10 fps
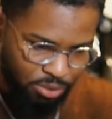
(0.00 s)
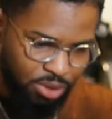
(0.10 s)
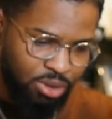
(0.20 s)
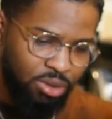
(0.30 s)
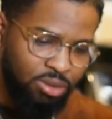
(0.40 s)

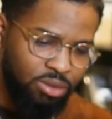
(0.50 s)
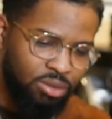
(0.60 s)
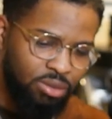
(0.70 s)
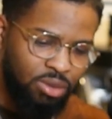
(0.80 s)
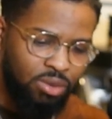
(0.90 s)
Ugh,
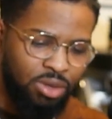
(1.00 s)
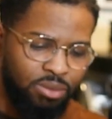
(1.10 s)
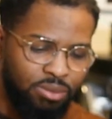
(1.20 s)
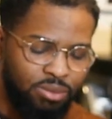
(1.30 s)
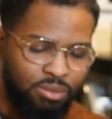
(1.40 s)
hold up.
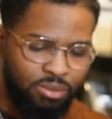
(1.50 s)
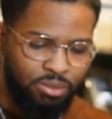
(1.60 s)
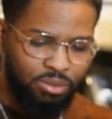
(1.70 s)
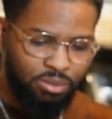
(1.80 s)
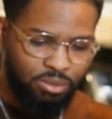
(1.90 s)

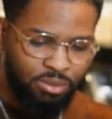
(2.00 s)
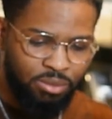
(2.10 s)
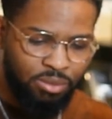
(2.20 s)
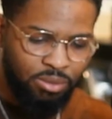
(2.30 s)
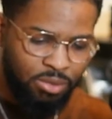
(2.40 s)

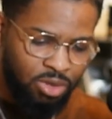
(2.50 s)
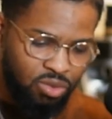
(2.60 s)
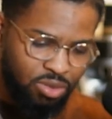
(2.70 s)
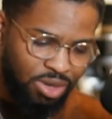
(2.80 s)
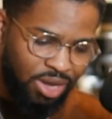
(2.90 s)
This
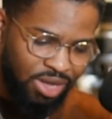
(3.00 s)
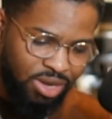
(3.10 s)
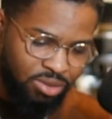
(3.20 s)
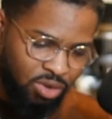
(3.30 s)
is a lot easier